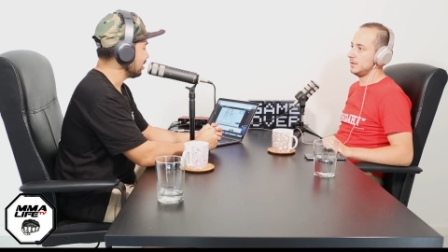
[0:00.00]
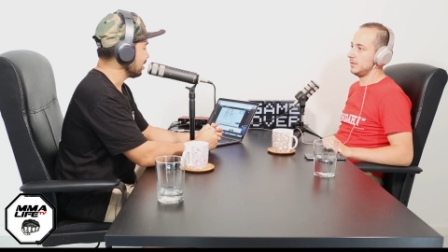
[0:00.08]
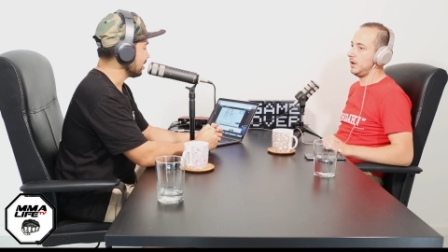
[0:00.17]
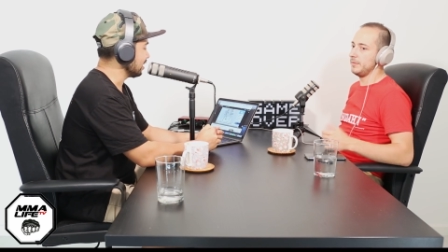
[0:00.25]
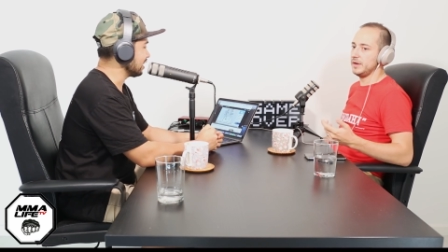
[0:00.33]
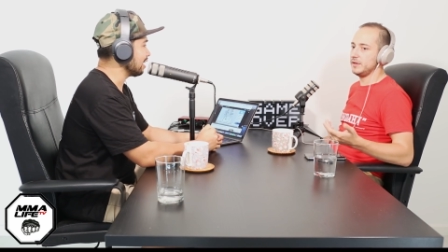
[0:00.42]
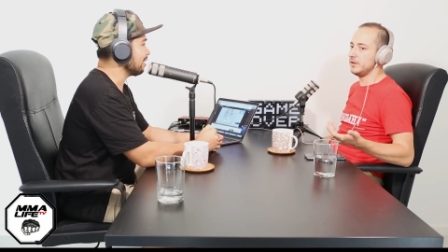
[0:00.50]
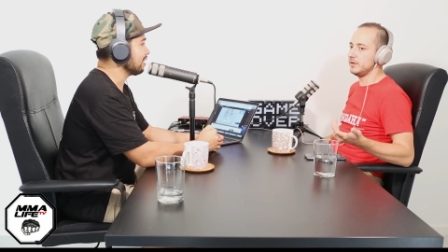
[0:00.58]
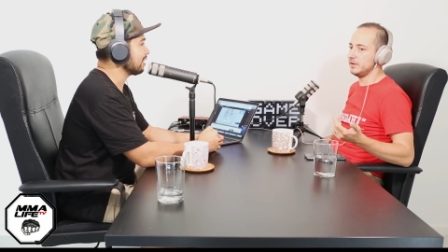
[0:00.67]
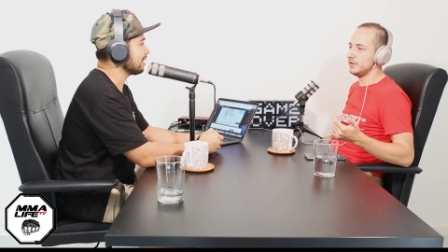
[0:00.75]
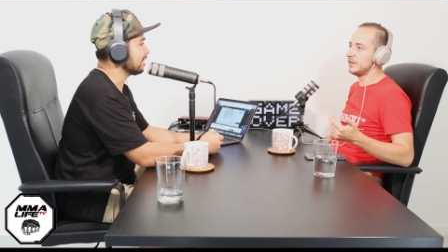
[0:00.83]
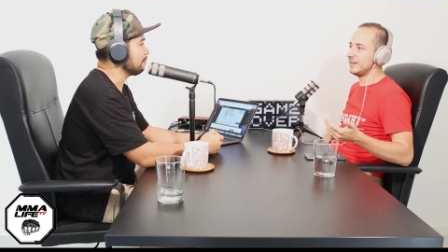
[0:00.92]
Well, can I mean, get a,
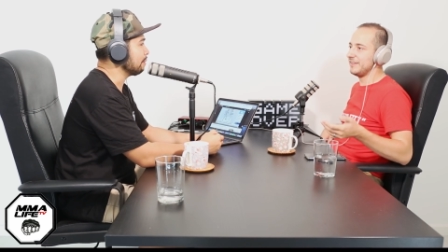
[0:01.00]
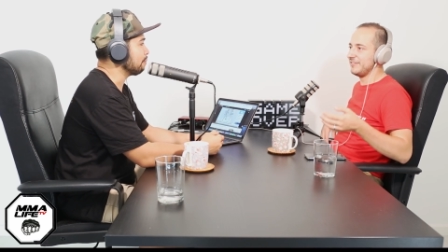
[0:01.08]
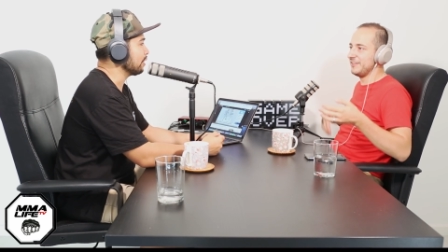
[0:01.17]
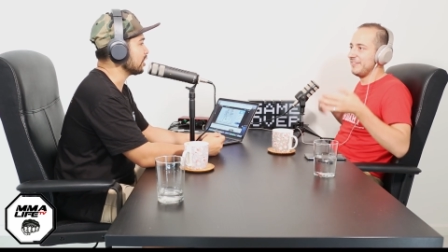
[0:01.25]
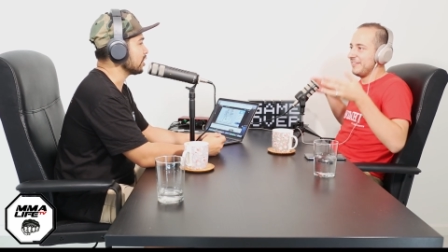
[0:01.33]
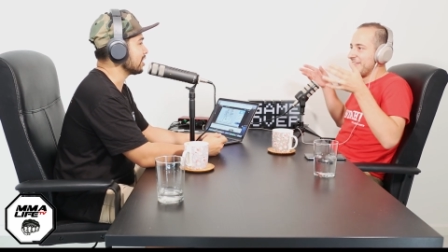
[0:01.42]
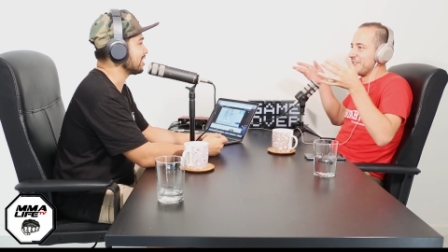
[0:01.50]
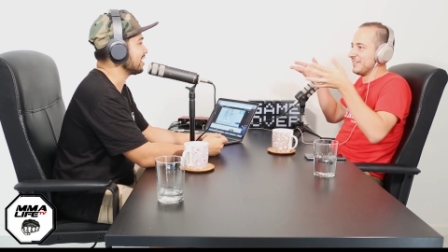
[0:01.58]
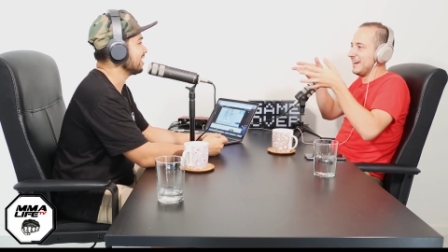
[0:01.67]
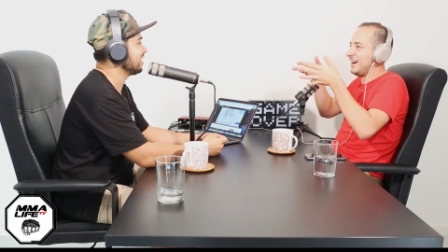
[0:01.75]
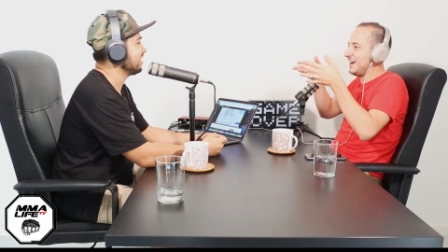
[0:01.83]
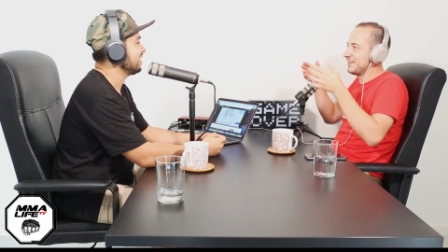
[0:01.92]
can get a bit precious. You've even
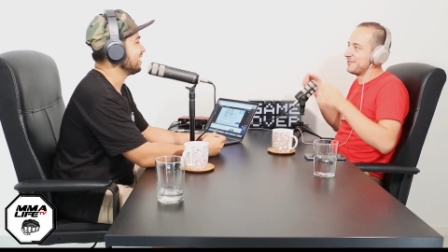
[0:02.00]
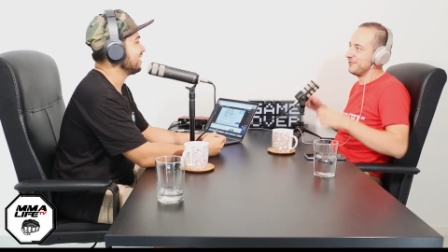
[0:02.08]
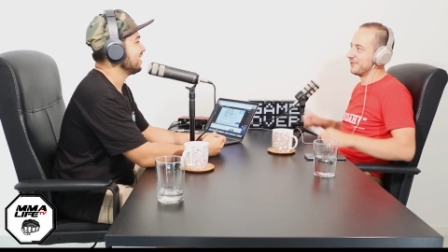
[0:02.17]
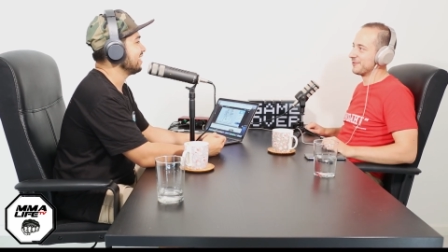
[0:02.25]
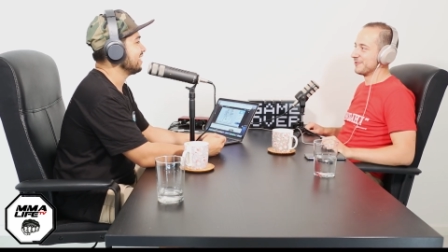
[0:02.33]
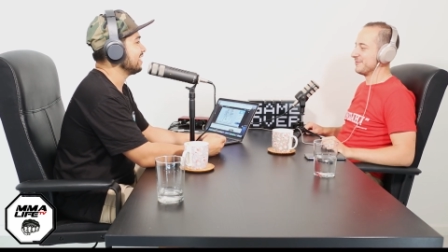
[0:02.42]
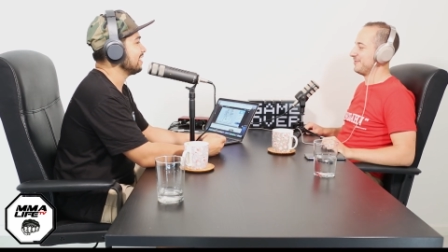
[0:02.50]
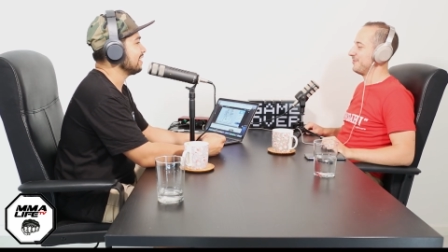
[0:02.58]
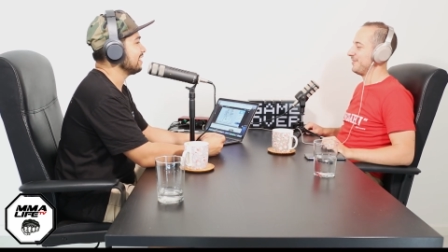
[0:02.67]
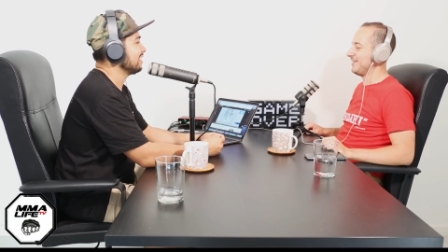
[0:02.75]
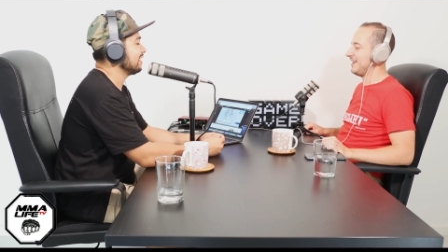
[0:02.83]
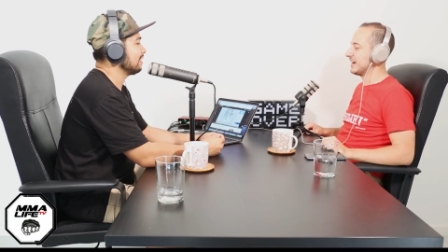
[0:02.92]
got the hardcore group
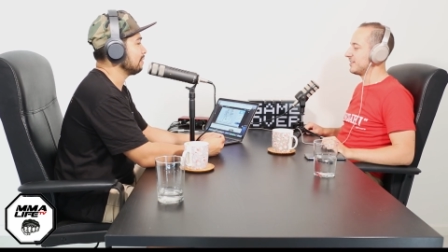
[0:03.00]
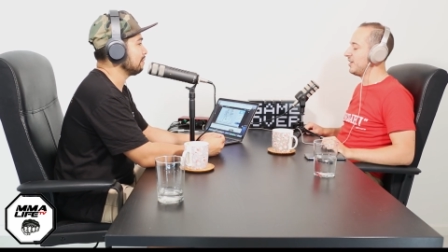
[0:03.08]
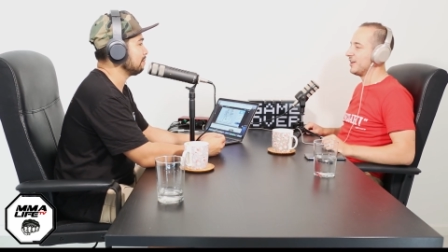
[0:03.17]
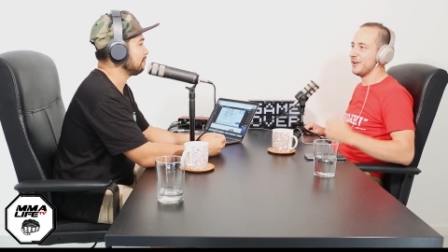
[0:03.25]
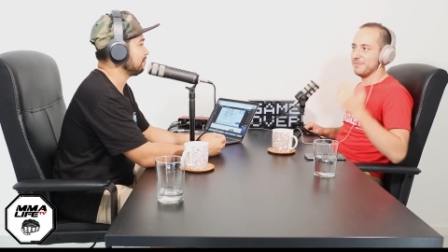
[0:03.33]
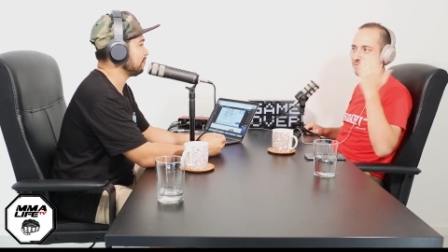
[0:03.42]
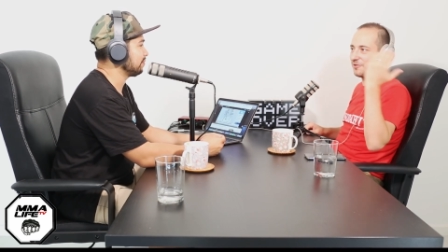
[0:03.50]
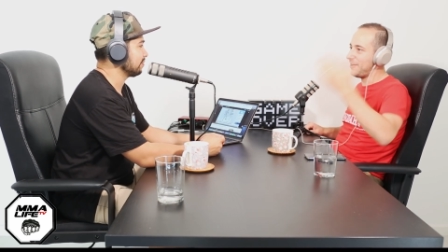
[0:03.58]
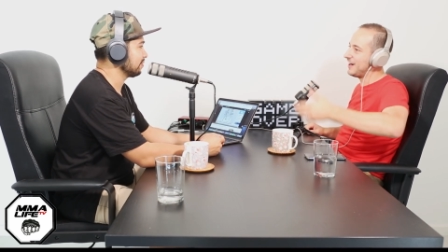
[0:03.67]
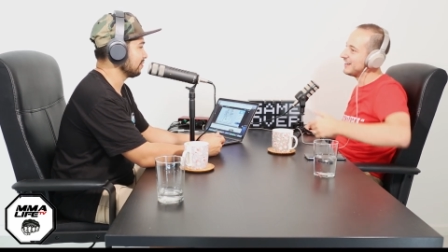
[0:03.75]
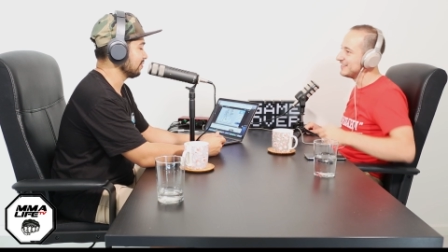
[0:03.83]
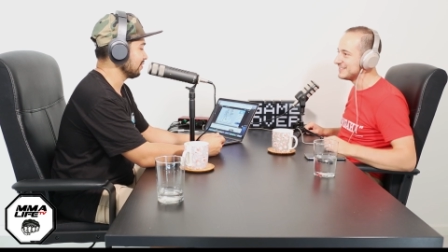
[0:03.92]
who are like, no, no,
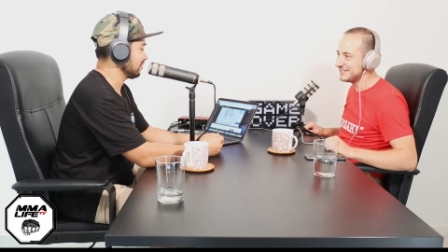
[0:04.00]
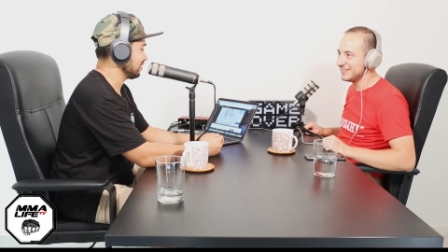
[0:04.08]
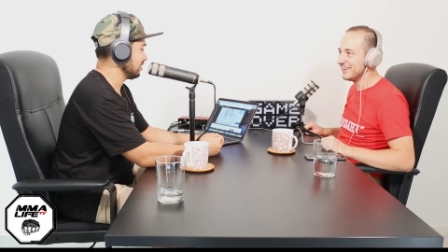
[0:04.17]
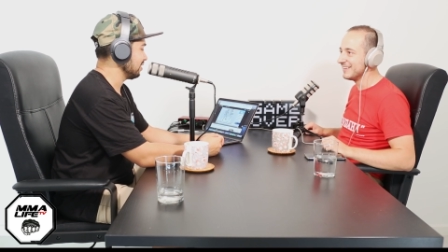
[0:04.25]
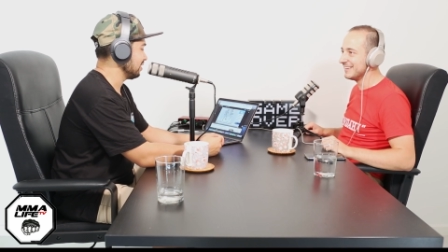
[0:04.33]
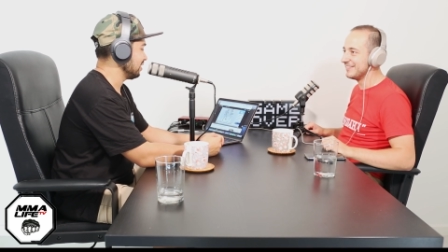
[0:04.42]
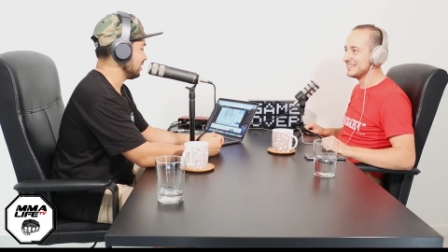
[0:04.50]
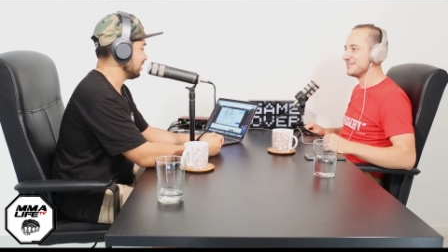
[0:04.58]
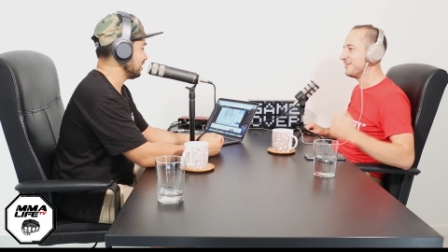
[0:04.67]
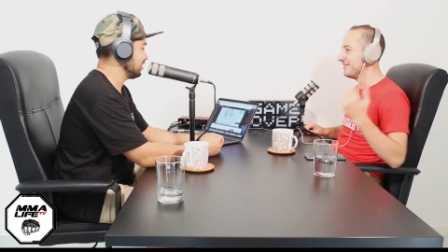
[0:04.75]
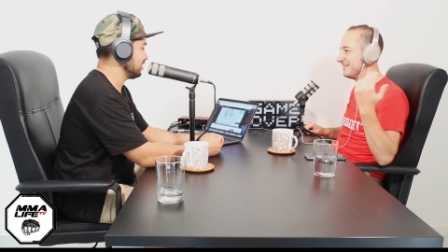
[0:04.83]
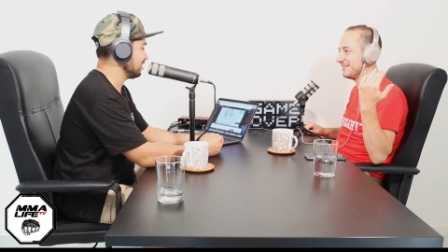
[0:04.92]
pride is you know if it's
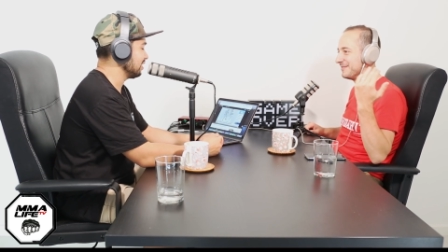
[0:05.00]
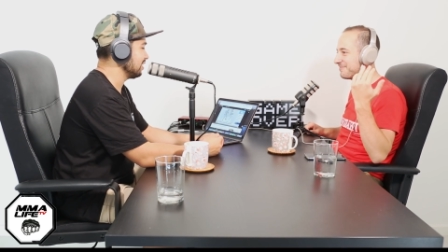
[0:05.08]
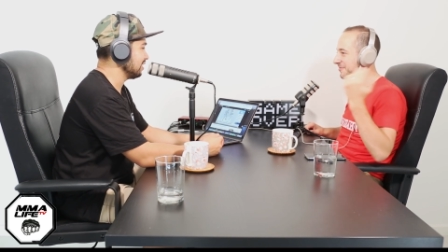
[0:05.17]
not you know